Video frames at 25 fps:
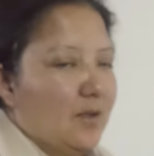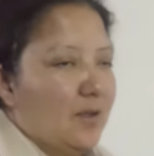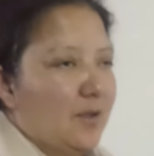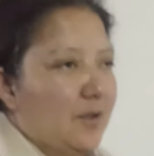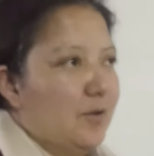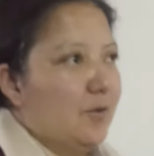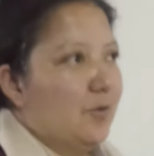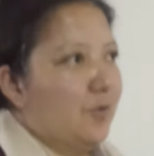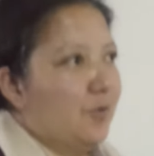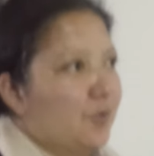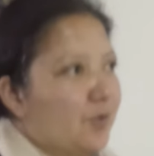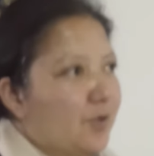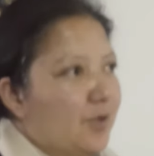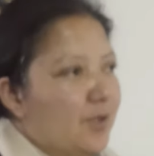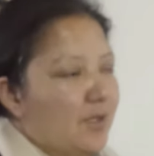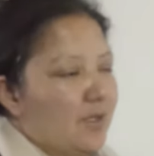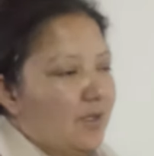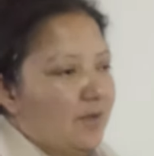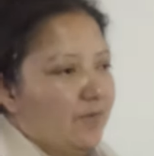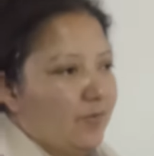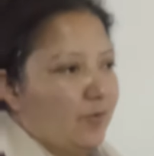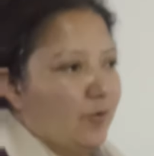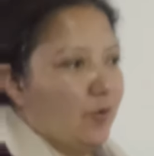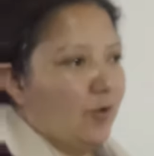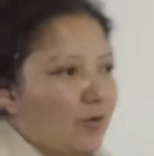You can,
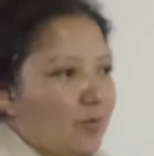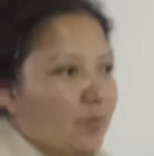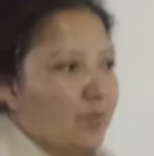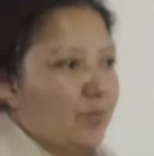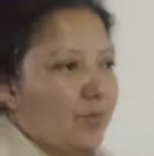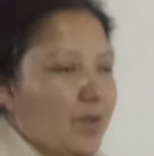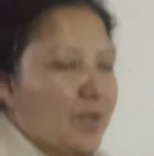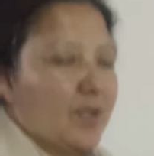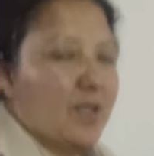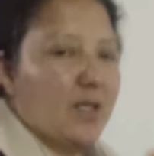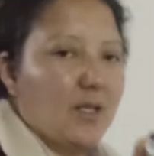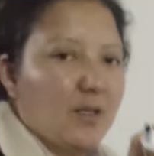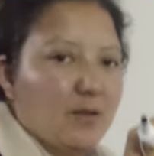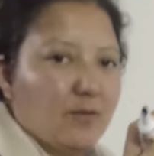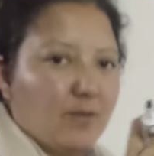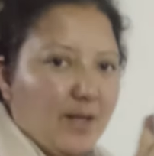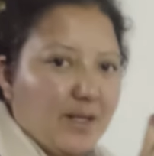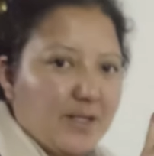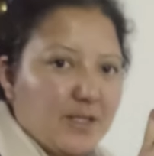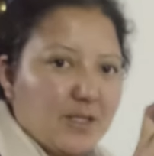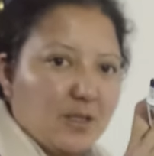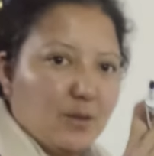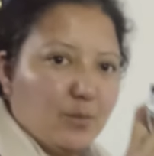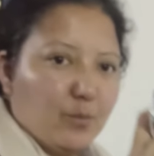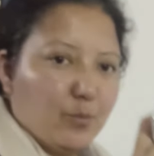if you're
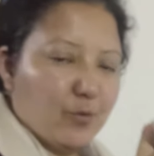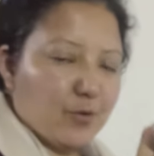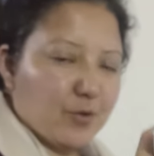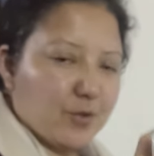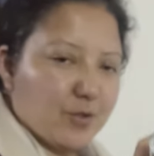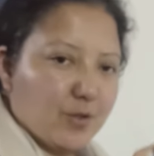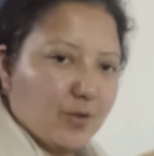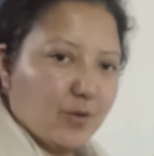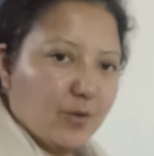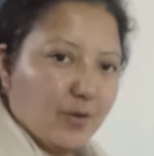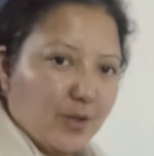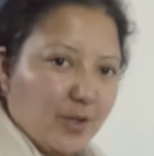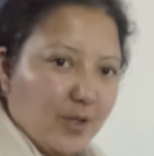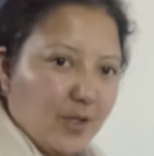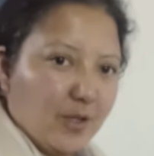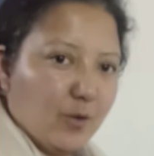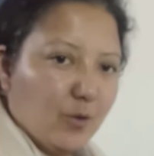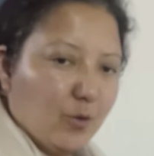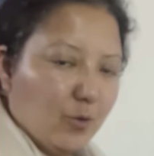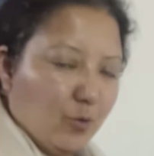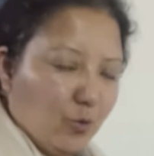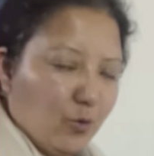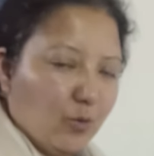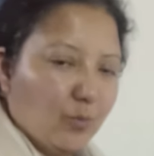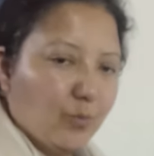writing a poster in your
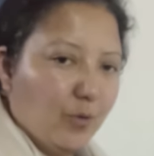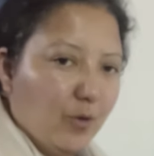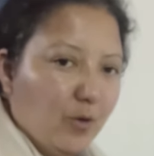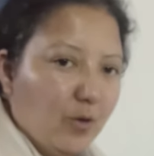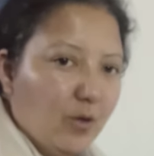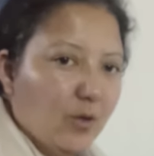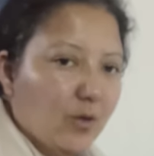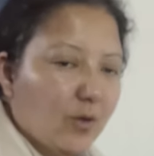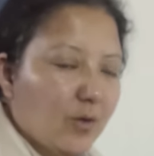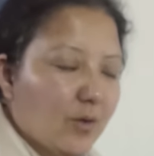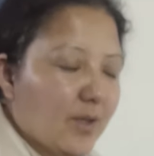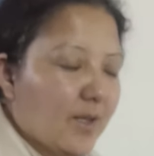notebook,